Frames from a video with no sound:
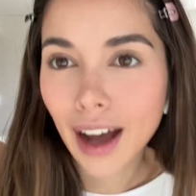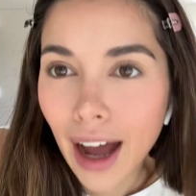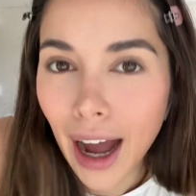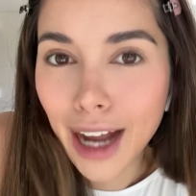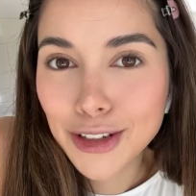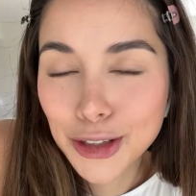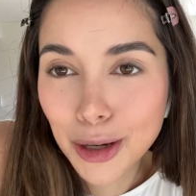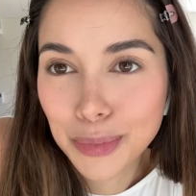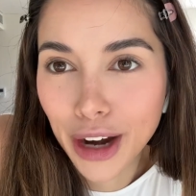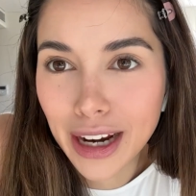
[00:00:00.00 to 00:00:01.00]
I just took a
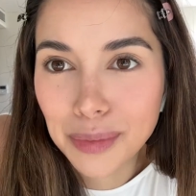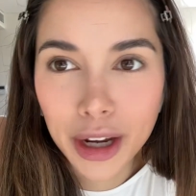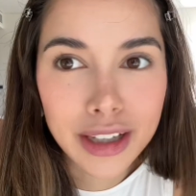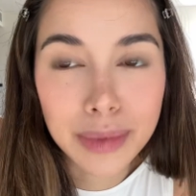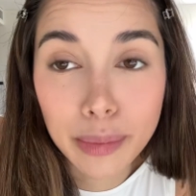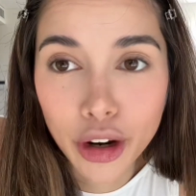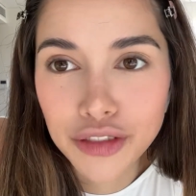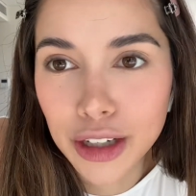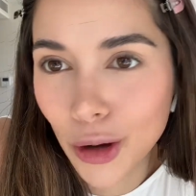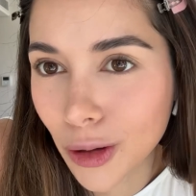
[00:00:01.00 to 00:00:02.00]
break because my
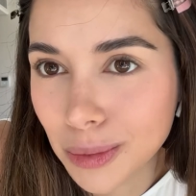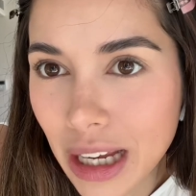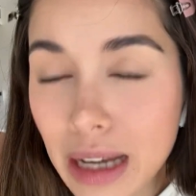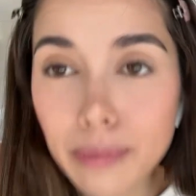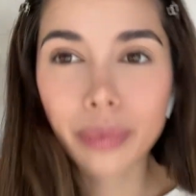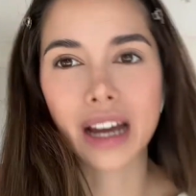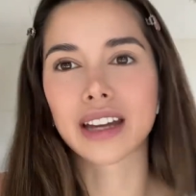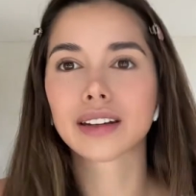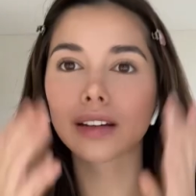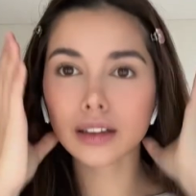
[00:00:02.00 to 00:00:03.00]
boyfriend called me, but
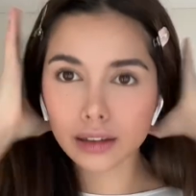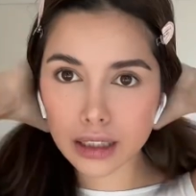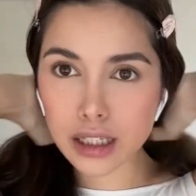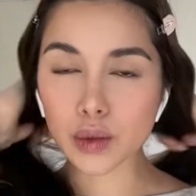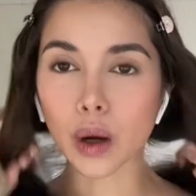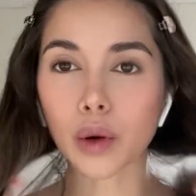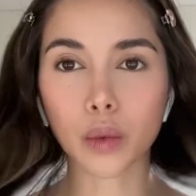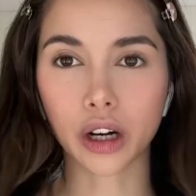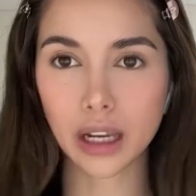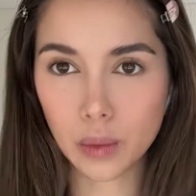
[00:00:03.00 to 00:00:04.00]
this is what we're
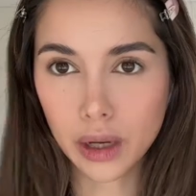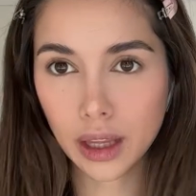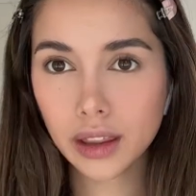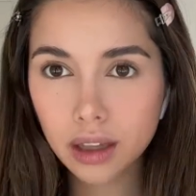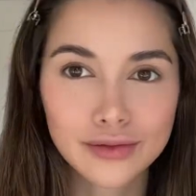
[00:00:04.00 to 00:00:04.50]
working with.